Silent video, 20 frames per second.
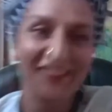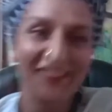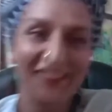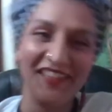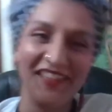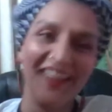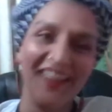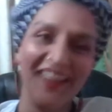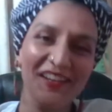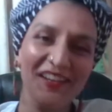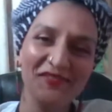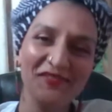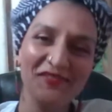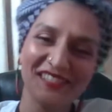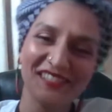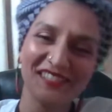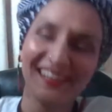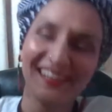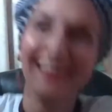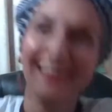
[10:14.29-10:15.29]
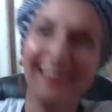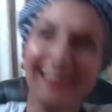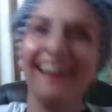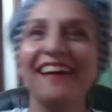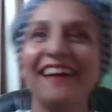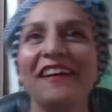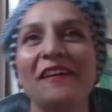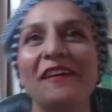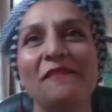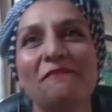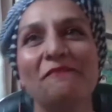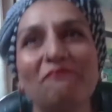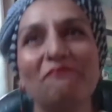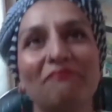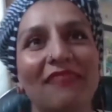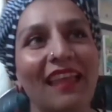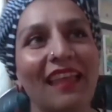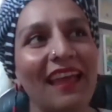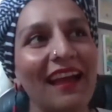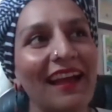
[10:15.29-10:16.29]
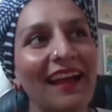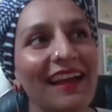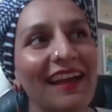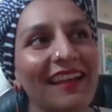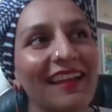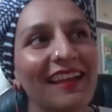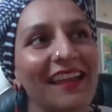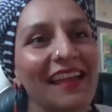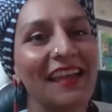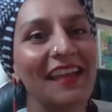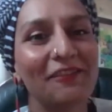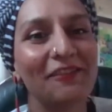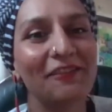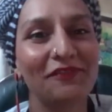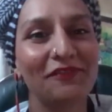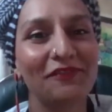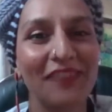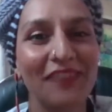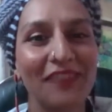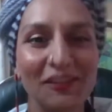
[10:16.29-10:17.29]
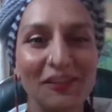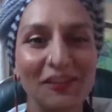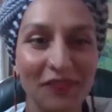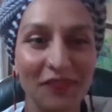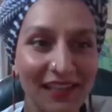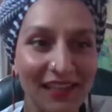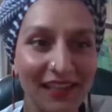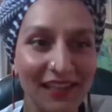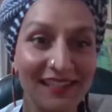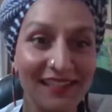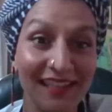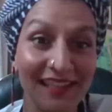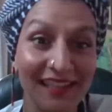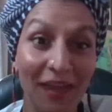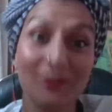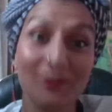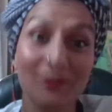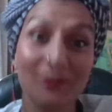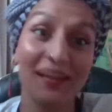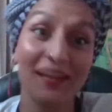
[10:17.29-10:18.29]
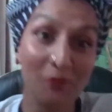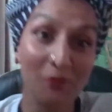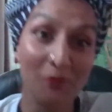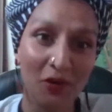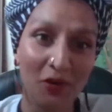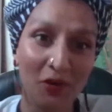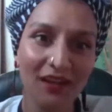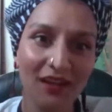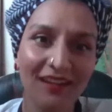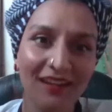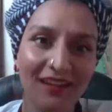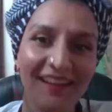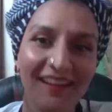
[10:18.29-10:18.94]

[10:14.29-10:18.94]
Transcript: that helps. Um, if things were easy, I would get bored.